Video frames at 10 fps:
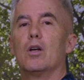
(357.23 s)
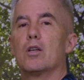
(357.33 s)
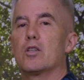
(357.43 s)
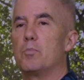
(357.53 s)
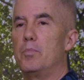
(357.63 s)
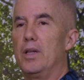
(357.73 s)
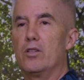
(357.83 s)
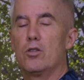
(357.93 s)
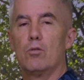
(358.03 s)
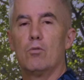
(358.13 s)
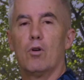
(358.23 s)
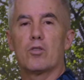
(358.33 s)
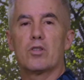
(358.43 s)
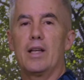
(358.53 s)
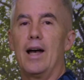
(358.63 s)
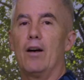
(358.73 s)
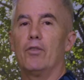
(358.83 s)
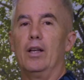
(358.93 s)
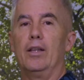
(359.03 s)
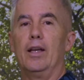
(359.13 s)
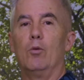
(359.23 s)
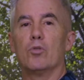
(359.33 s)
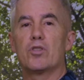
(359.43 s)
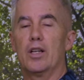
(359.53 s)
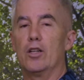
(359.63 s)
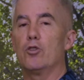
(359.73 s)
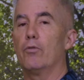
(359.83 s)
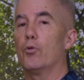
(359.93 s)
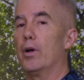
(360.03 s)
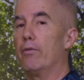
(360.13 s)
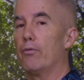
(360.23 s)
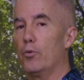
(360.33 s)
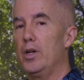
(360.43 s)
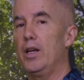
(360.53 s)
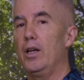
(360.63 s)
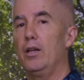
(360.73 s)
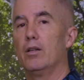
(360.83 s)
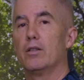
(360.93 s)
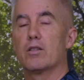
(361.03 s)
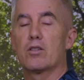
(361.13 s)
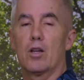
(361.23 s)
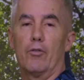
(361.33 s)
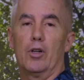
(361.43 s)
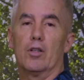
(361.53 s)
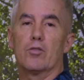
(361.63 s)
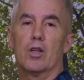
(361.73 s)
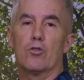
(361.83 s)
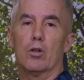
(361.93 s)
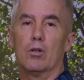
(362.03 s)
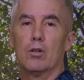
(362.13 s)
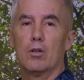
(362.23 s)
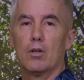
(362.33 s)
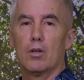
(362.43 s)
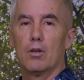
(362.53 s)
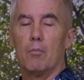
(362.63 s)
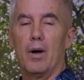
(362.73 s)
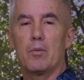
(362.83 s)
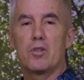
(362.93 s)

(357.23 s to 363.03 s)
Speak to our staff and they will schedule you for a free discovery consultation. My name is